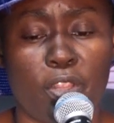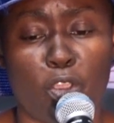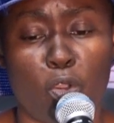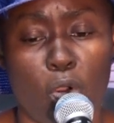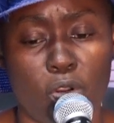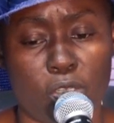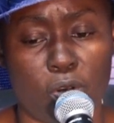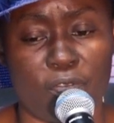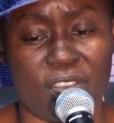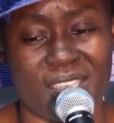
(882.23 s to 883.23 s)
the goat
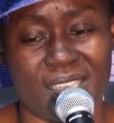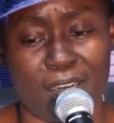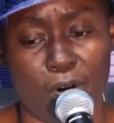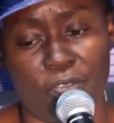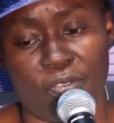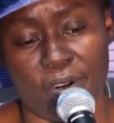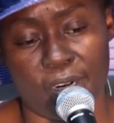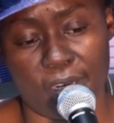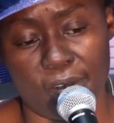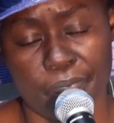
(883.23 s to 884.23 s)
of the sin
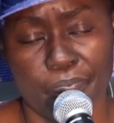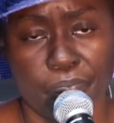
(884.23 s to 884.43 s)
offering,